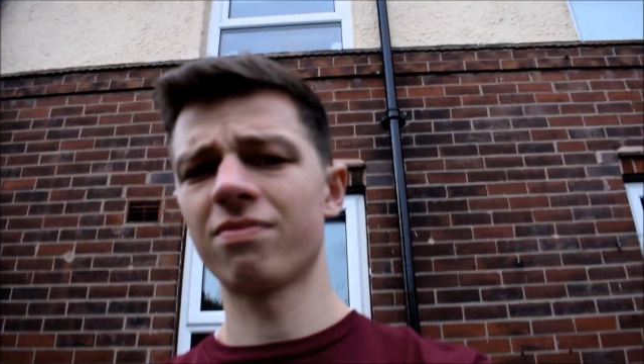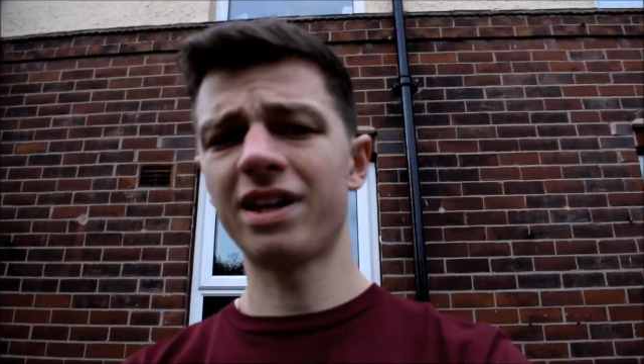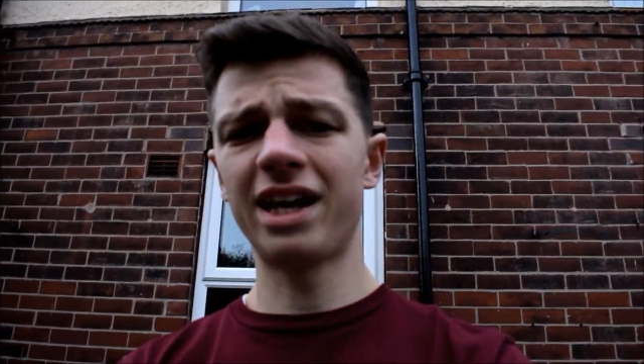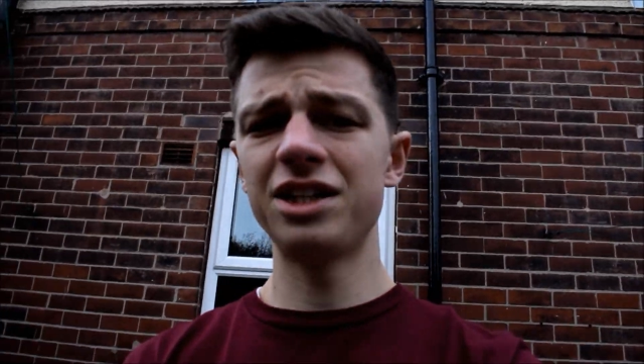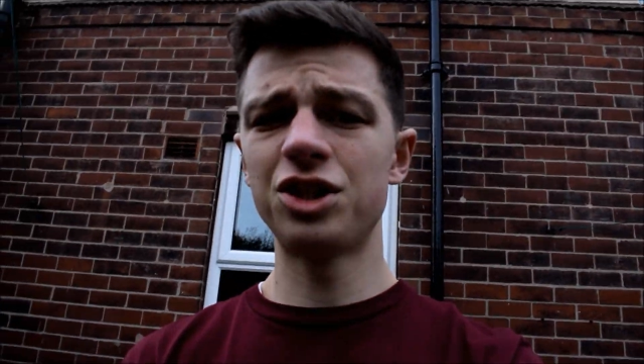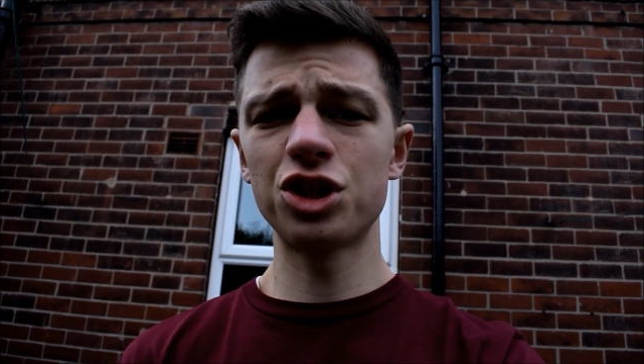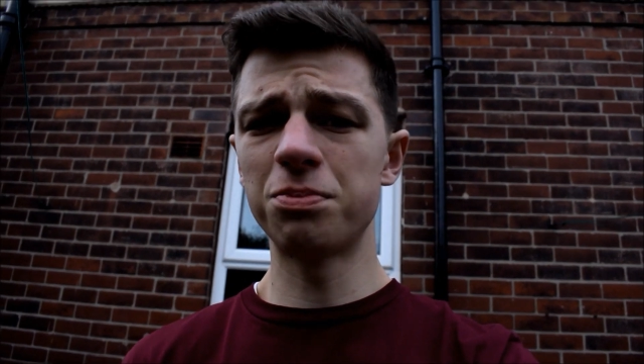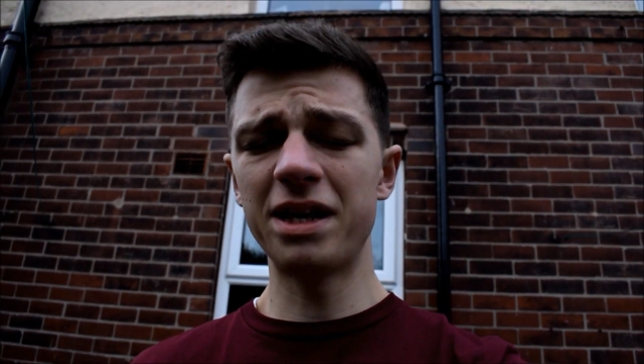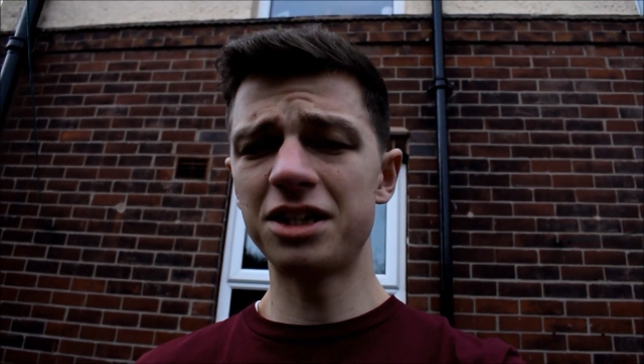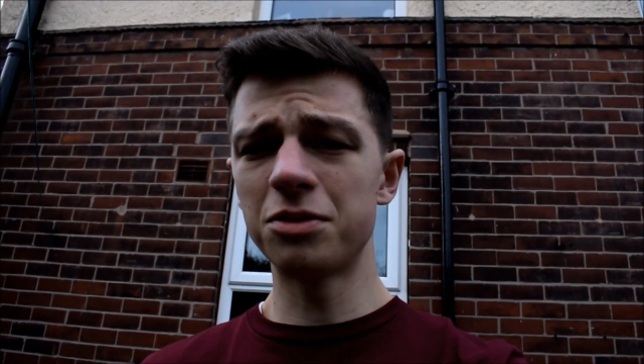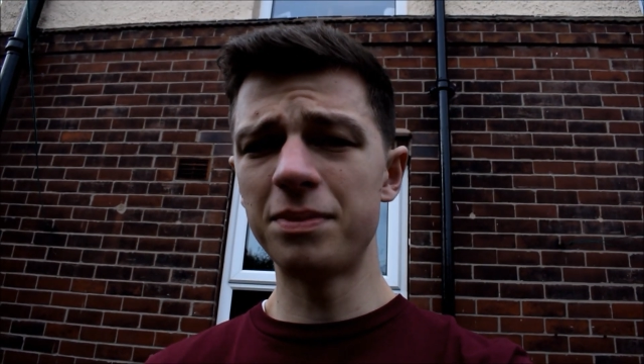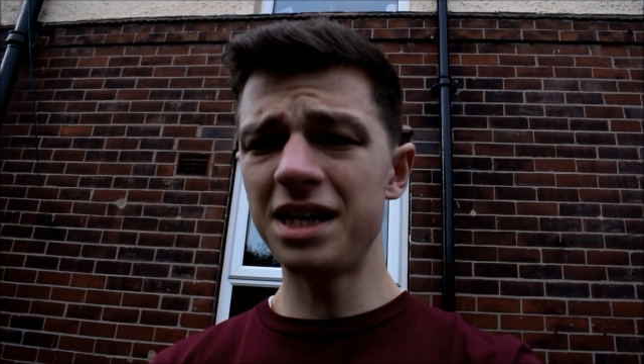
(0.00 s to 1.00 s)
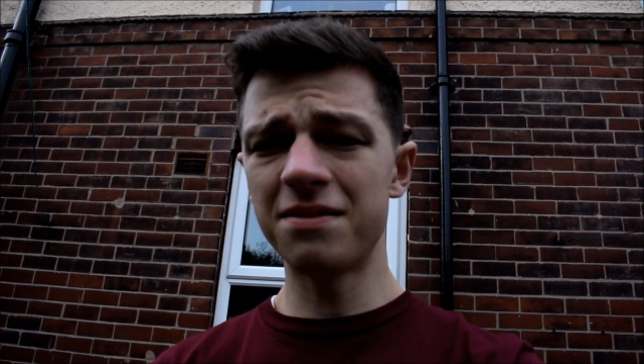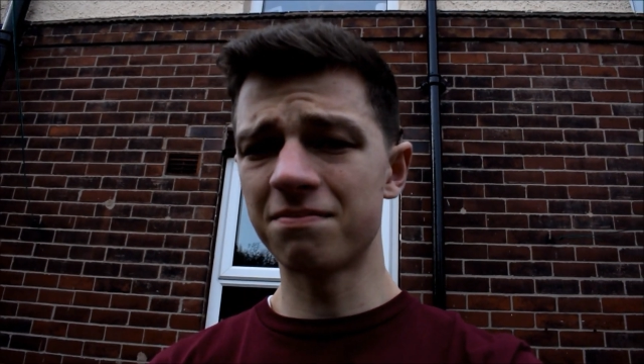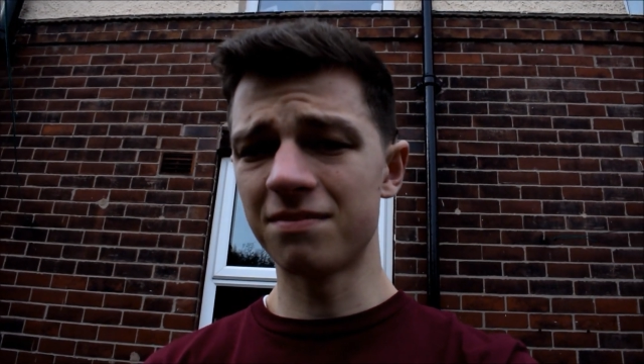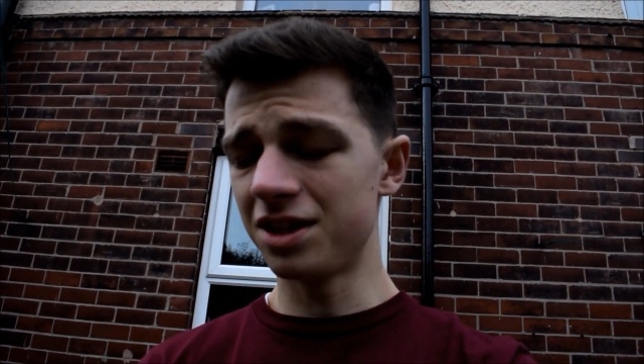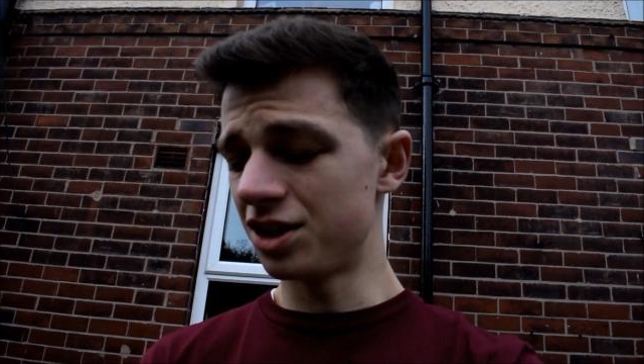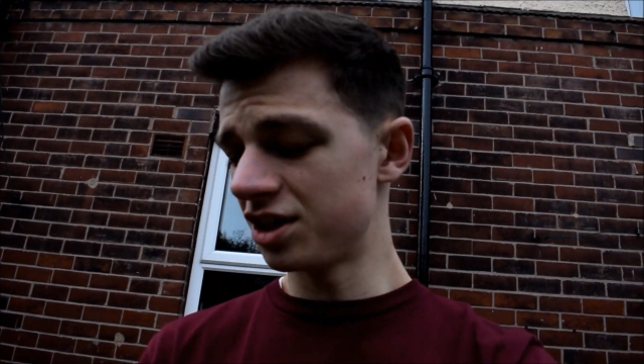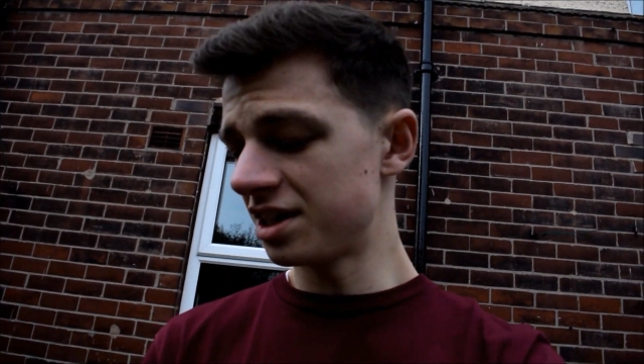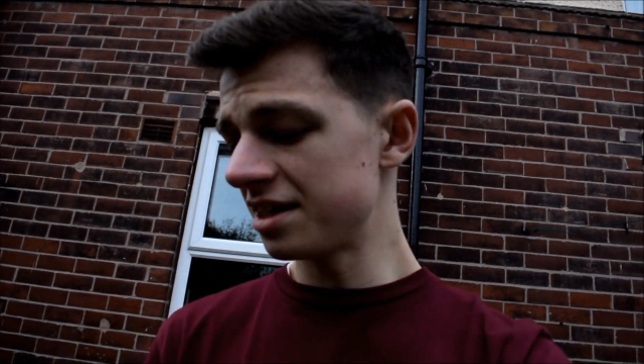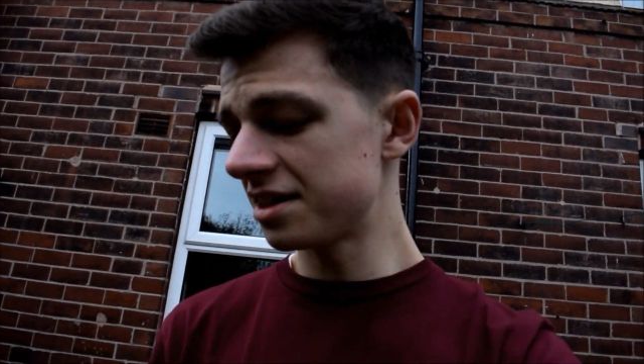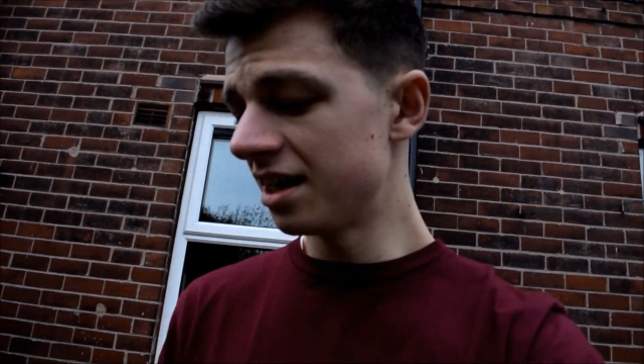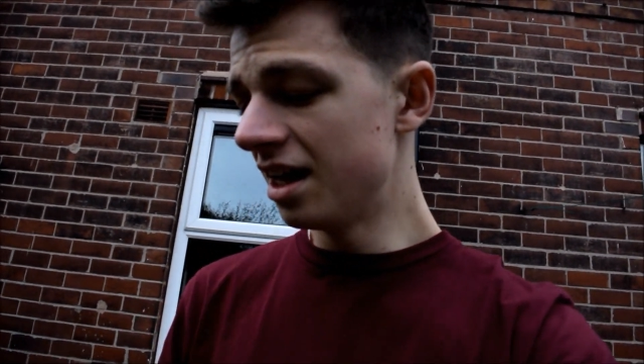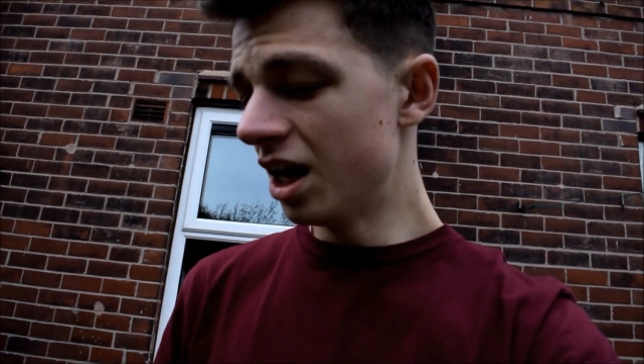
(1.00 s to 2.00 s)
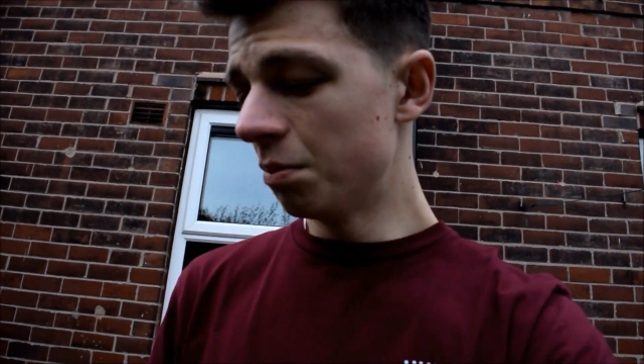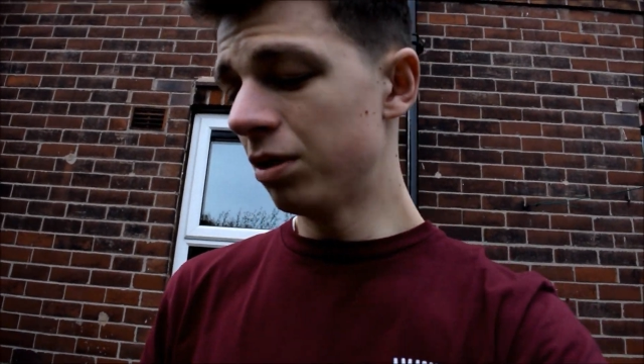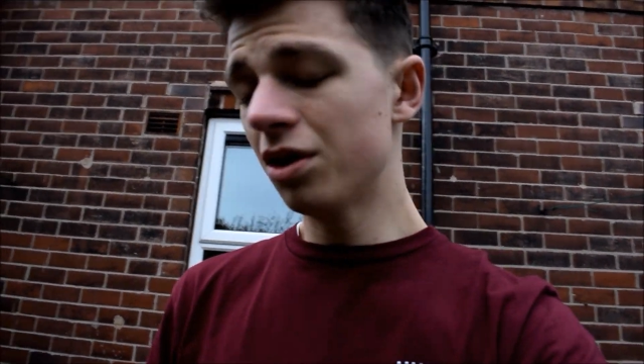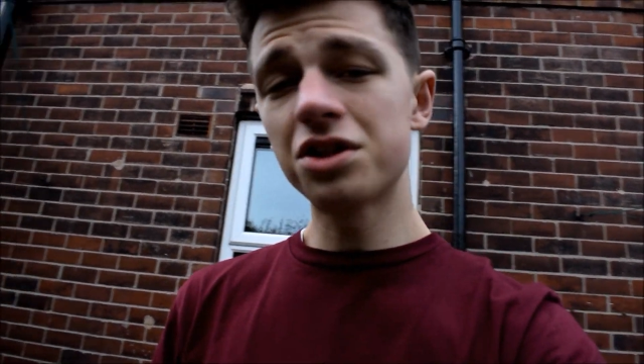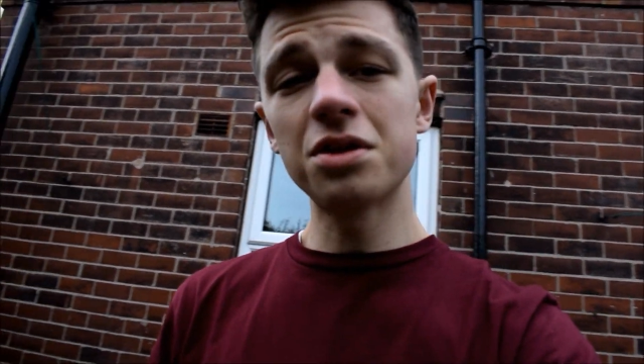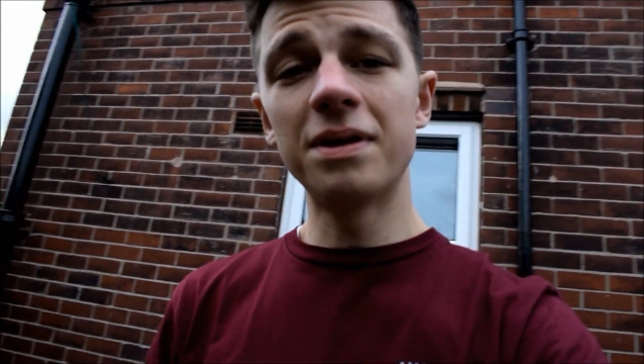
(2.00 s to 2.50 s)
It's just made to be, it just is. Plus